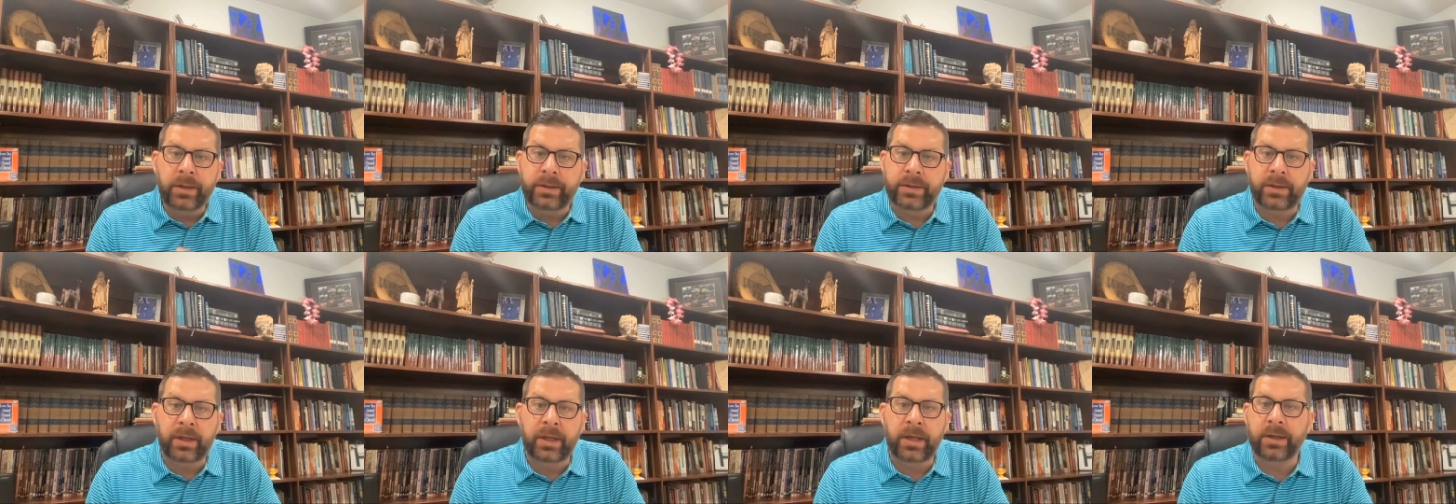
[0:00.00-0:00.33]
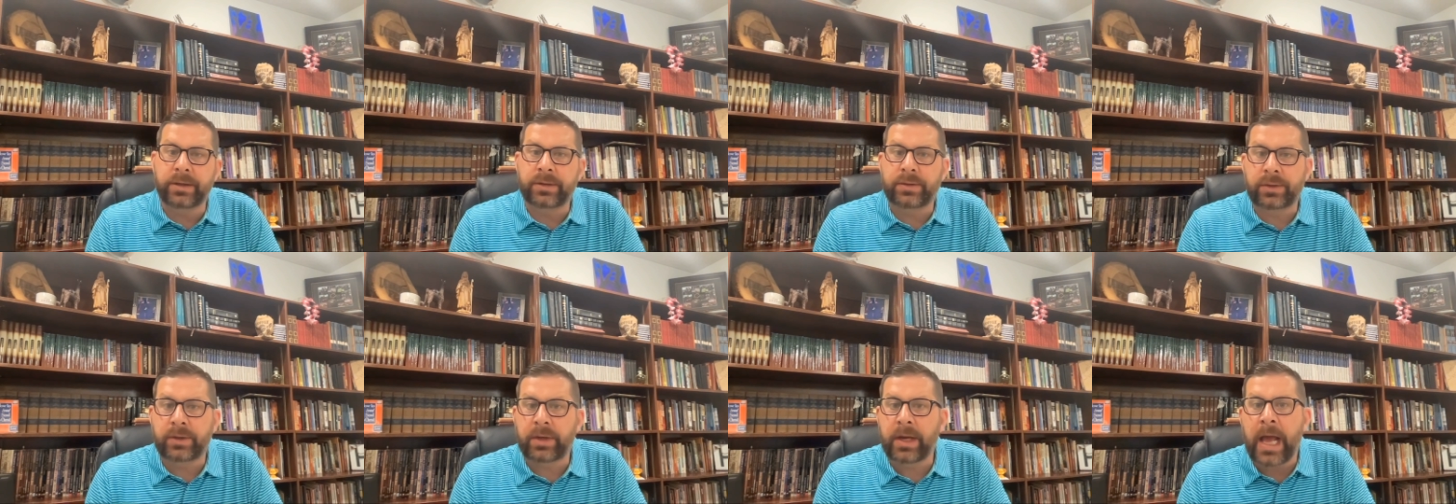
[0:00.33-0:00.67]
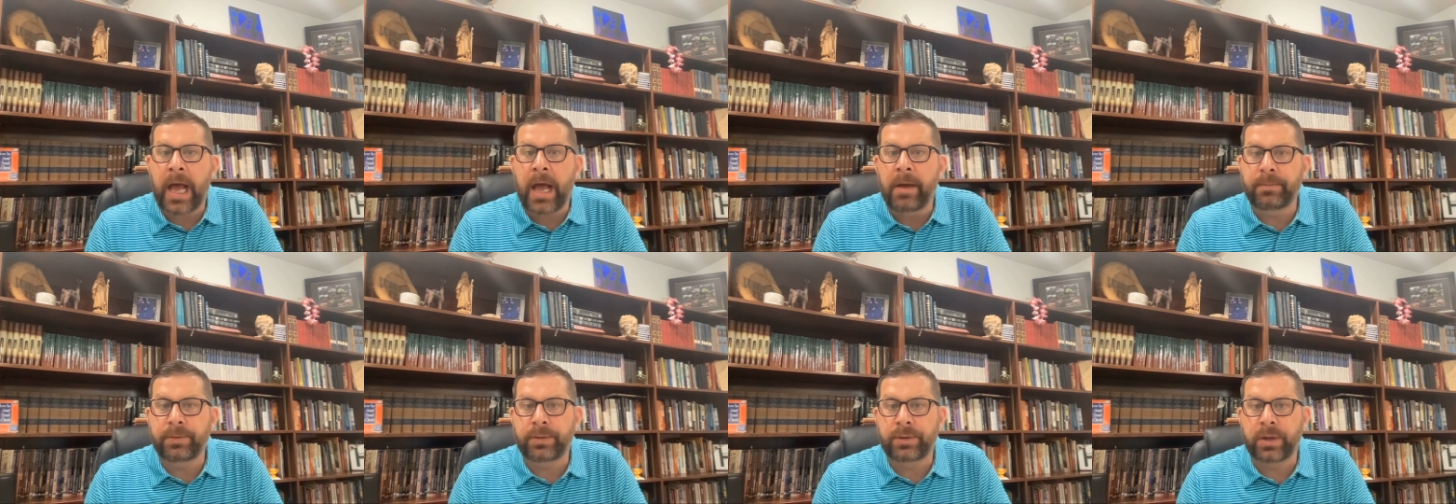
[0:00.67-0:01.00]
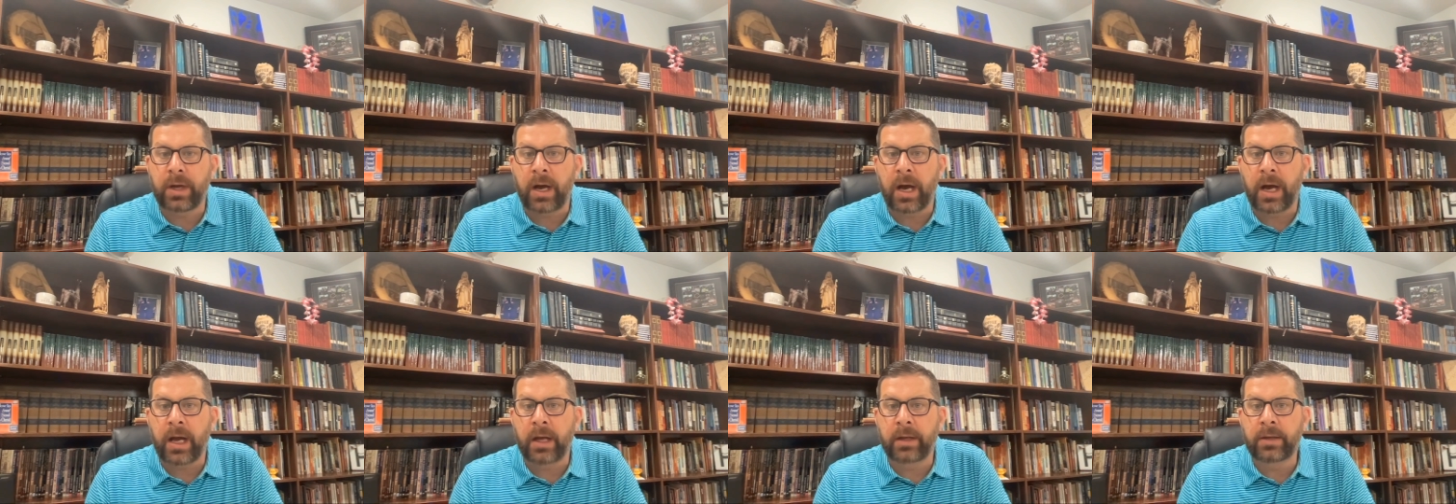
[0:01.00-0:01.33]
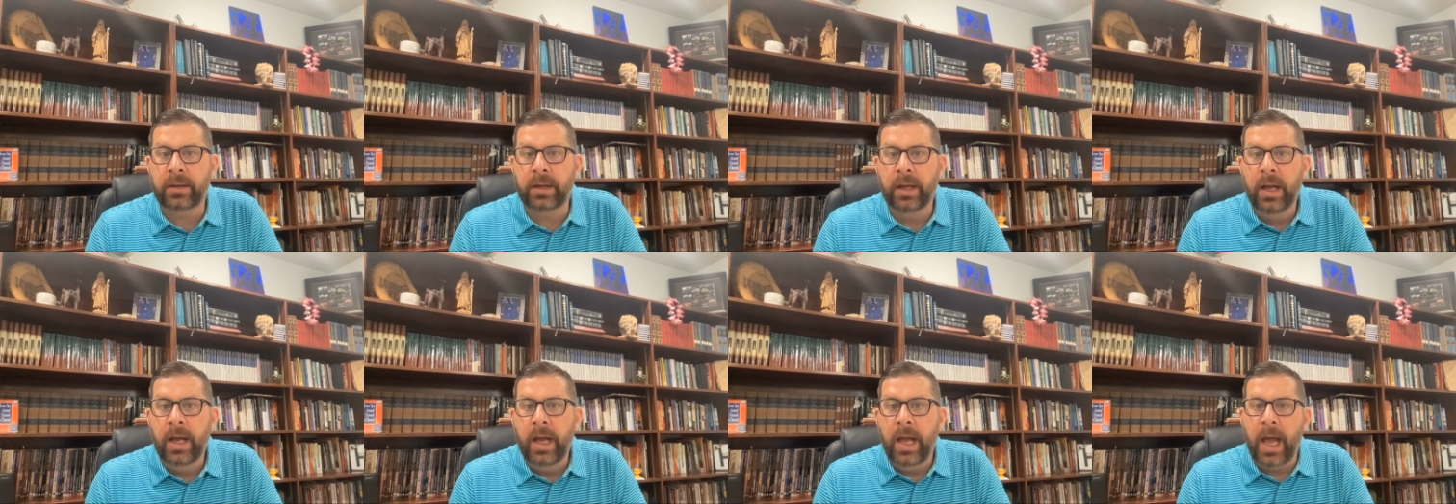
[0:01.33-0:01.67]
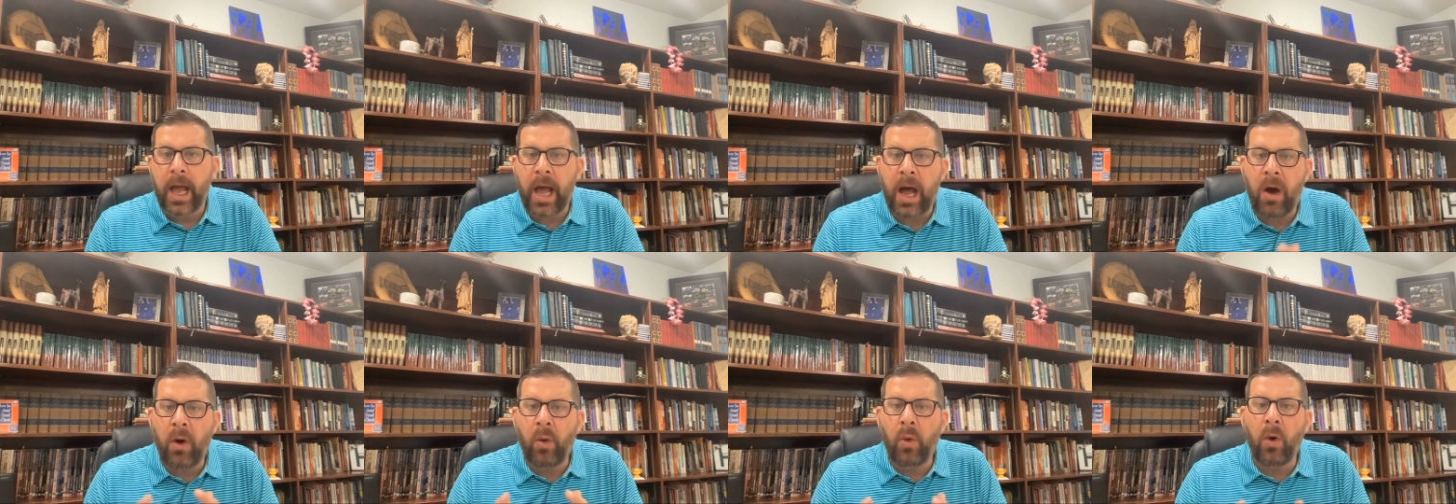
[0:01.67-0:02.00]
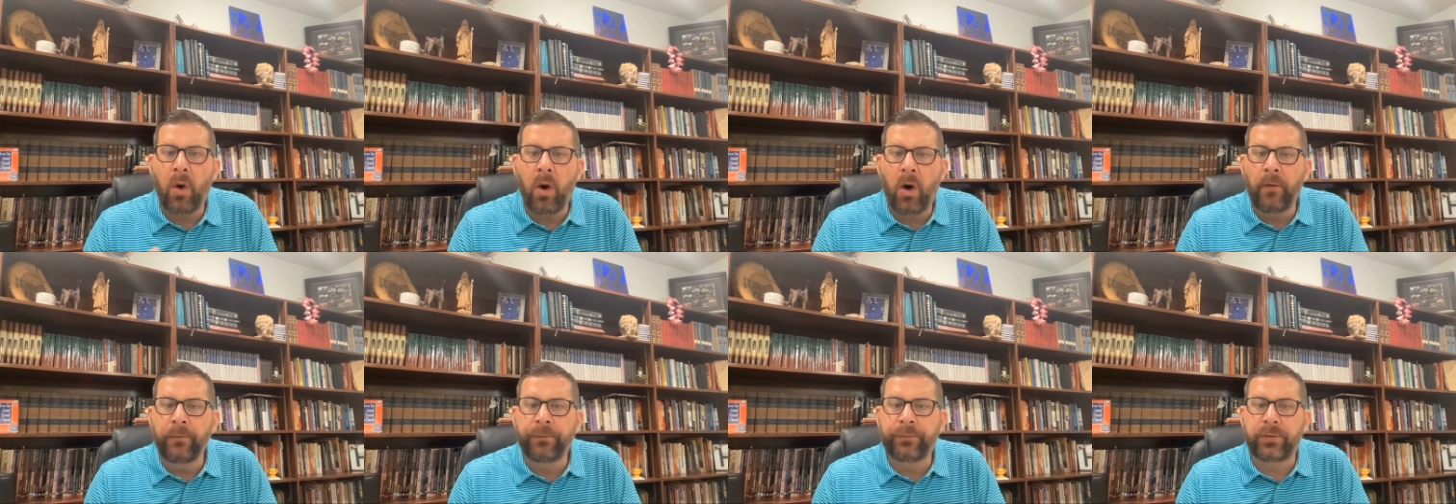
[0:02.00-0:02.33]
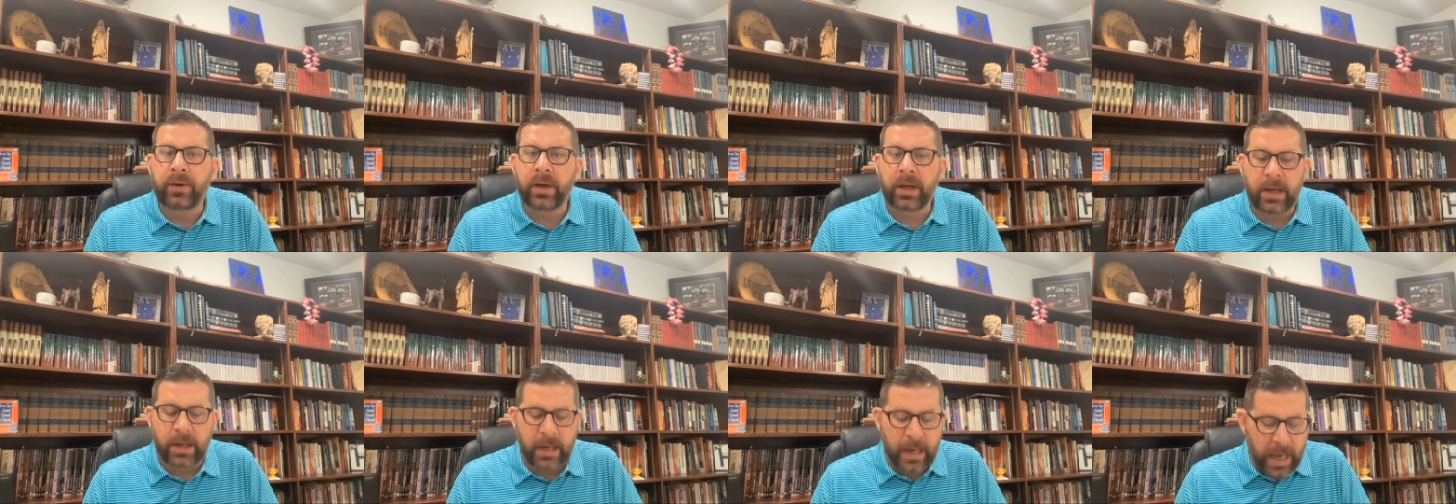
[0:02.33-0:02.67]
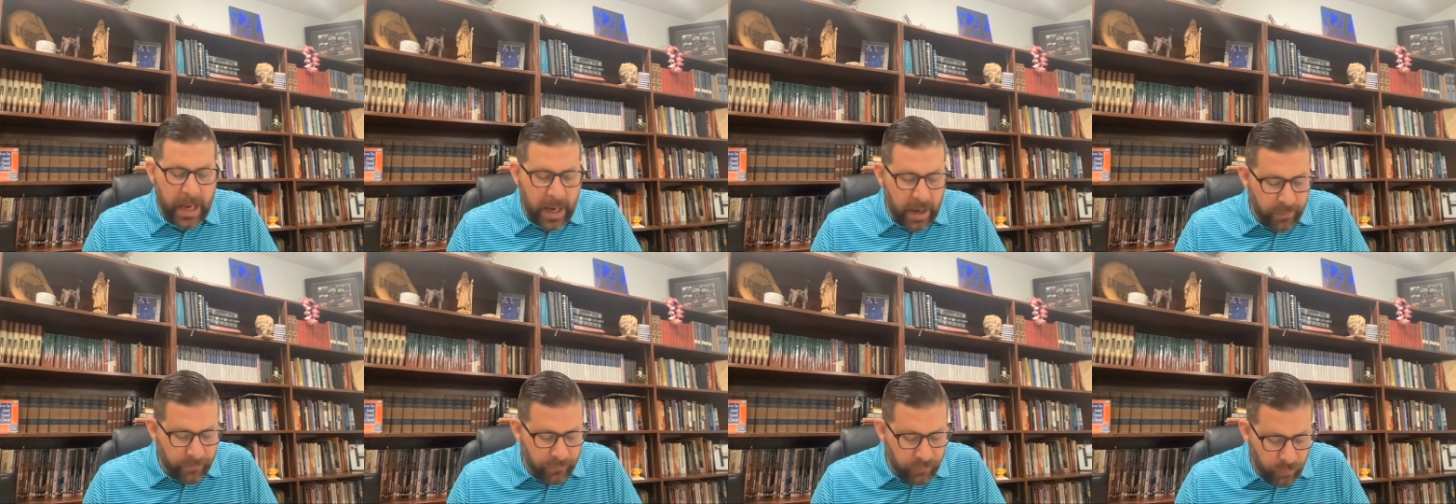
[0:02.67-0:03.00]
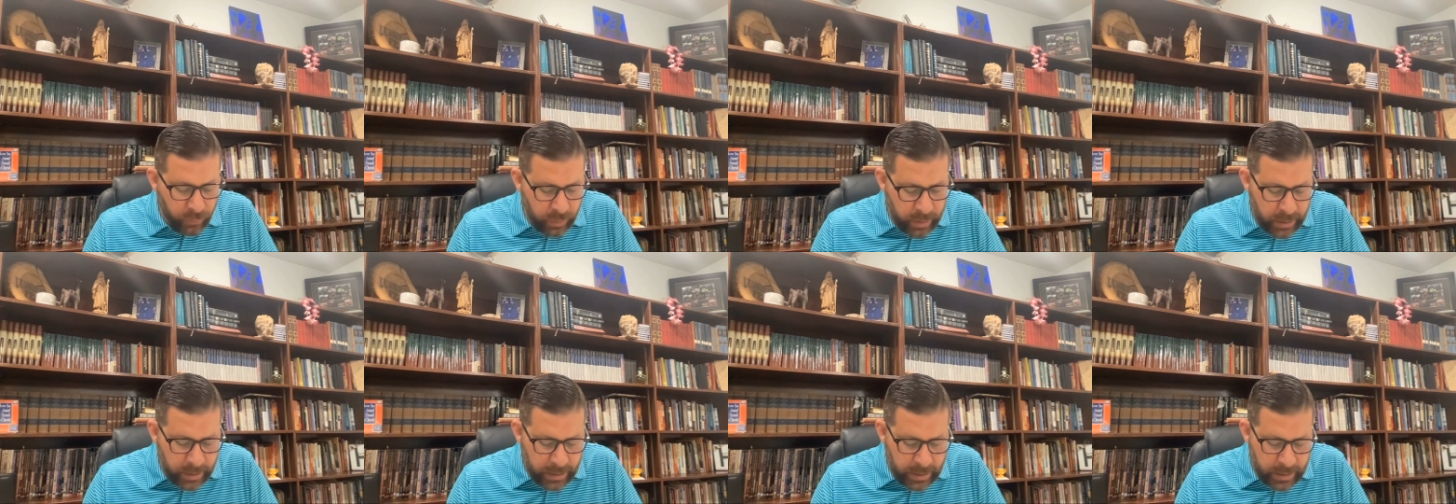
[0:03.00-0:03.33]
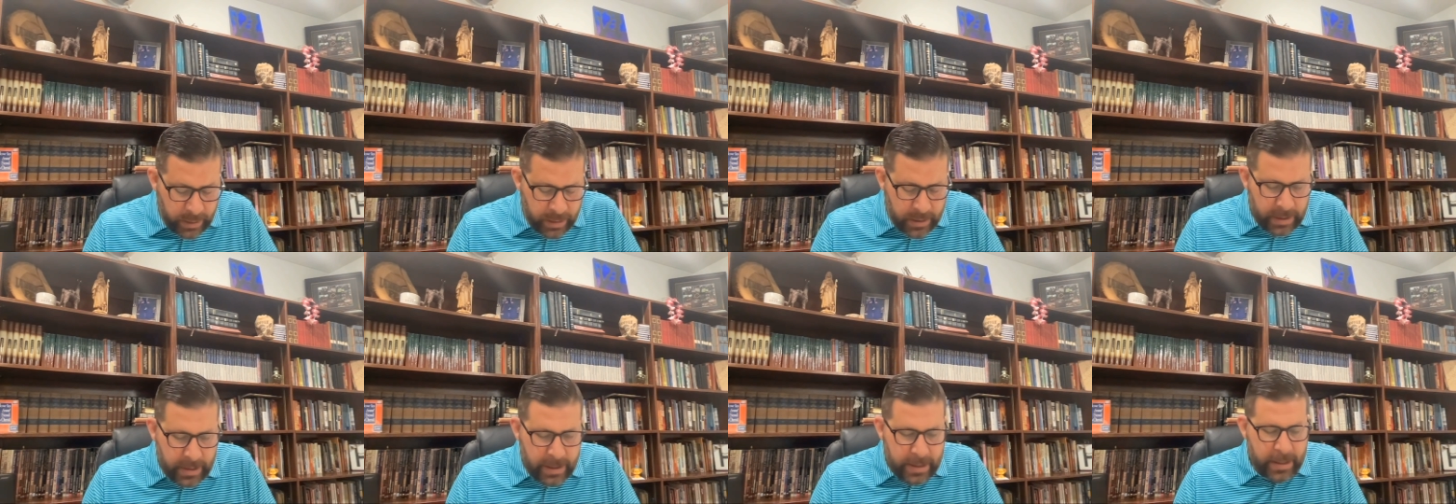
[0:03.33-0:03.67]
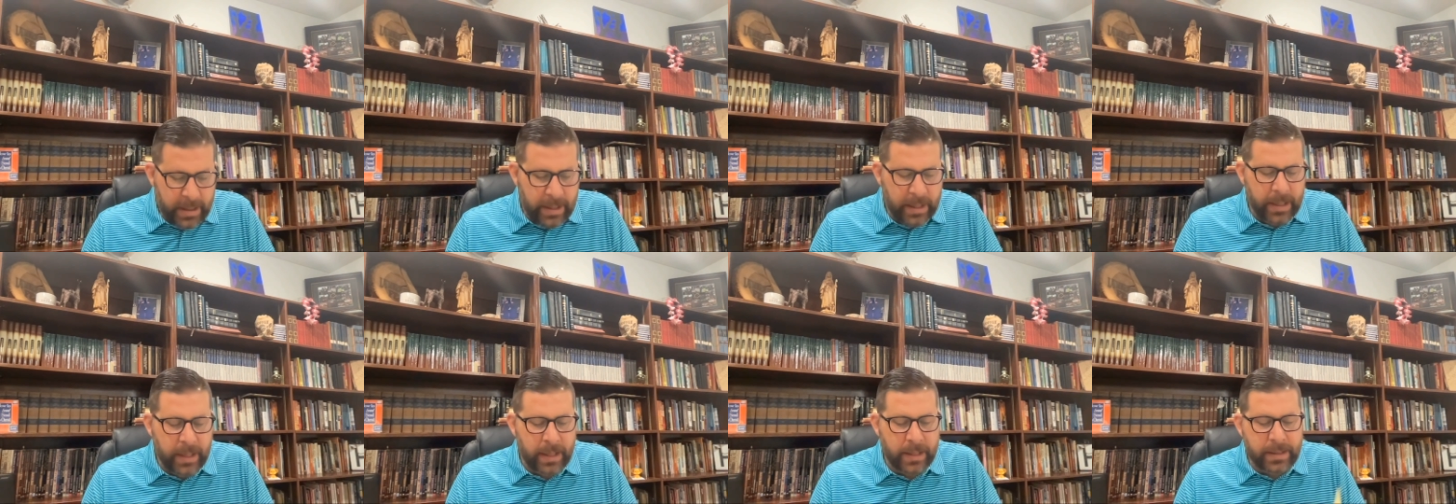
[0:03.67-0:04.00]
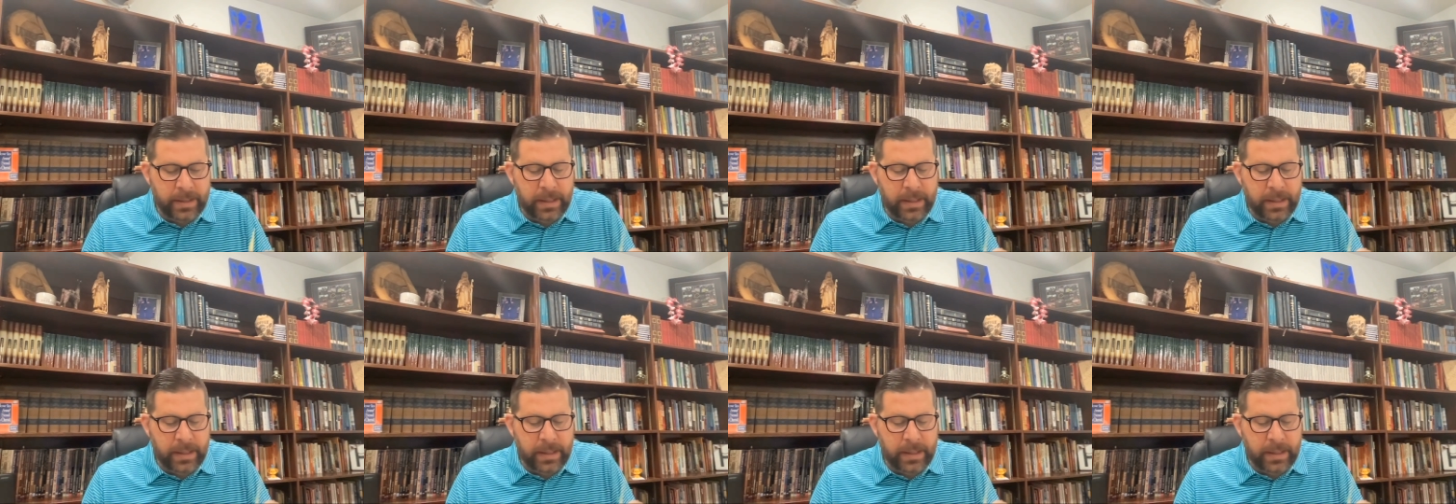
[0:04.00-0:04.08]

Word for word: see a snapshot how often have we uh,